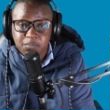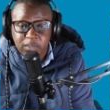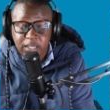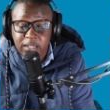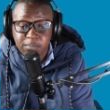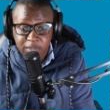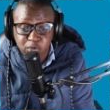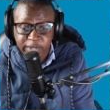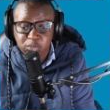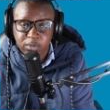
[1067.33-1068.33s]
Then your
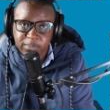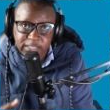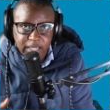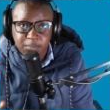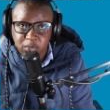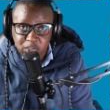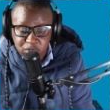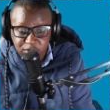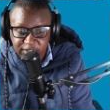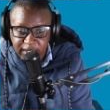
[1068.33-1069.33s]
rate will be
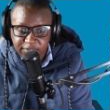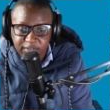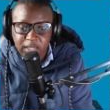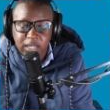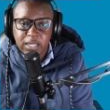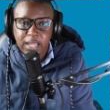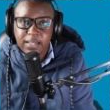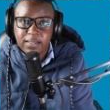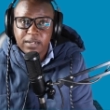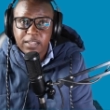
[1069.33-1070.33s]
10.25.
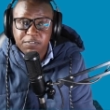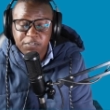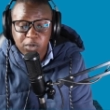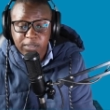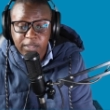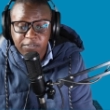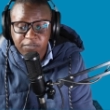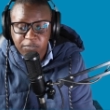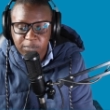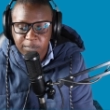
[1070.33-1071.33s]
And then if
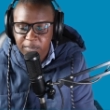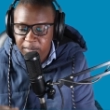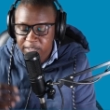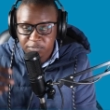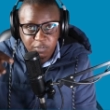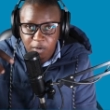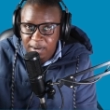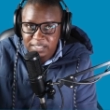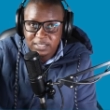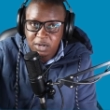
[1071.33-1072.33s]
maybe 4
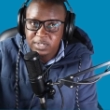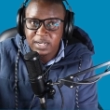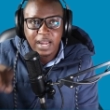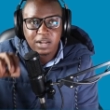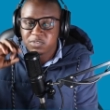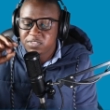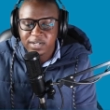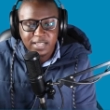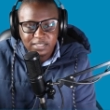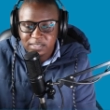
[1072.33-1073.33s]
months down the line or 3
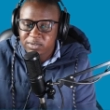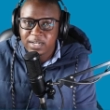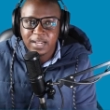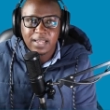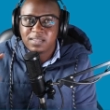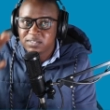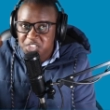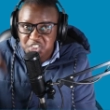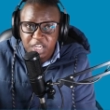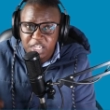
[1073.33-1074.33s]
years down the line, there's a
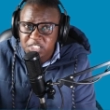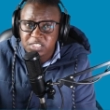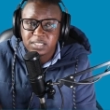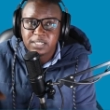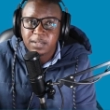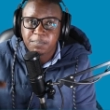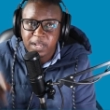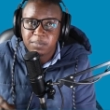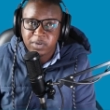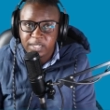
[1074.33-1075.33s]
change in the
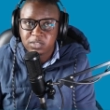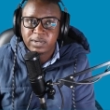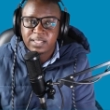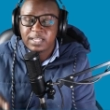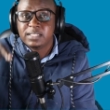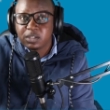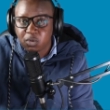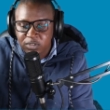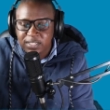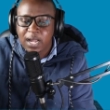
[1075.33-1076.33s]
prime rate, whether it
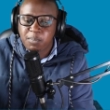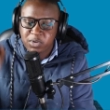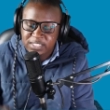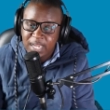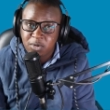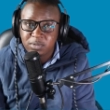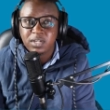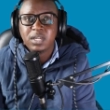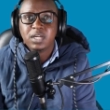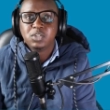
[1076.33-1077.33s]
goes up or down,
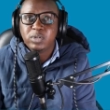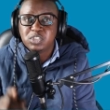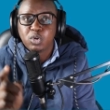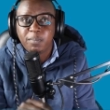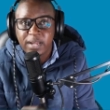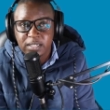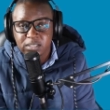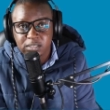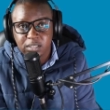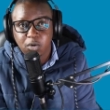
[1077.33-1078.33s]
your installment
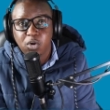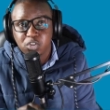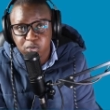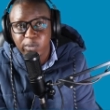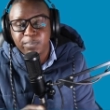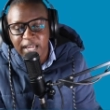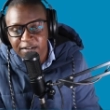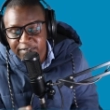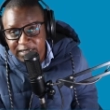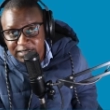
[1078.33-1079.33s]
also will be
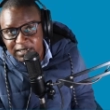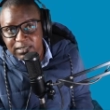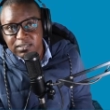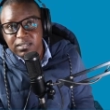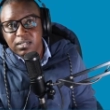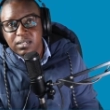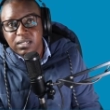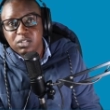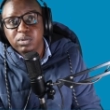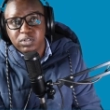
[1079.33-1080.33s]
affected.
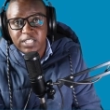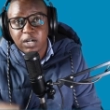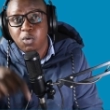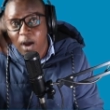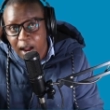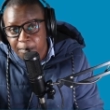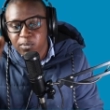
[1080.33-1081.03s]
It will either go up